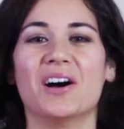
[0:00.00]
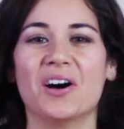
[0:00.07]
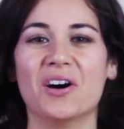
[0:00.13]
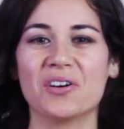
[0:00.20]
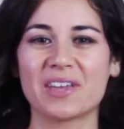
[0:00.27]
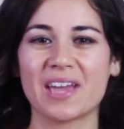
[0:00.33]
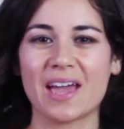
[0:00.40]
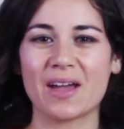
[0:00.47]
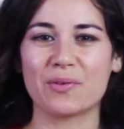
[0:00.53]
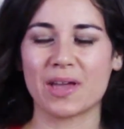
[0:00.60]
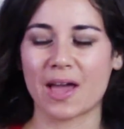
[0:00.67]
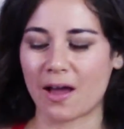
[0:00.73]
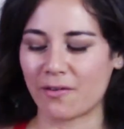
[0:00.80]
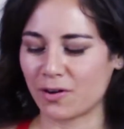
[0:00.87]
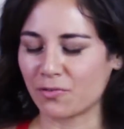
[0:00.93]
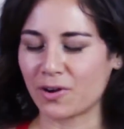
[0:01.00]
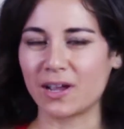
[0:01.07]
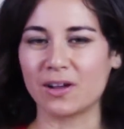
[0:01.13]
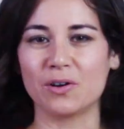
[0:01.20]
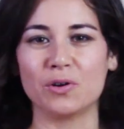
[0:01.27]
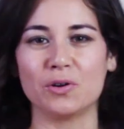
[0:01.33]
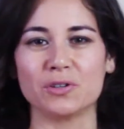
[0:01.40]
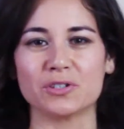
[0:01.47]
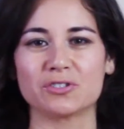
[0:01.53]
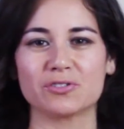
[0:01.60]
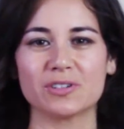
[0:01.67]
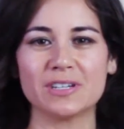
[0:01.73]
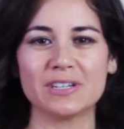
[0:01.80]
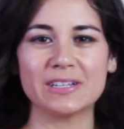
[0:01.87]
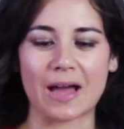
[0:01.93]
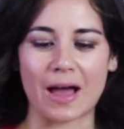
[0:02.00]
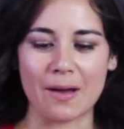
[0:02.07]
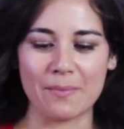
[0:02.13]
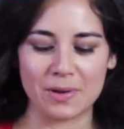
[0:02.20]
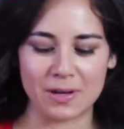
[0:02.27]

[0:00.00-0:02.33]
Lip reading: Okay, we have our rail holes drilled. I'm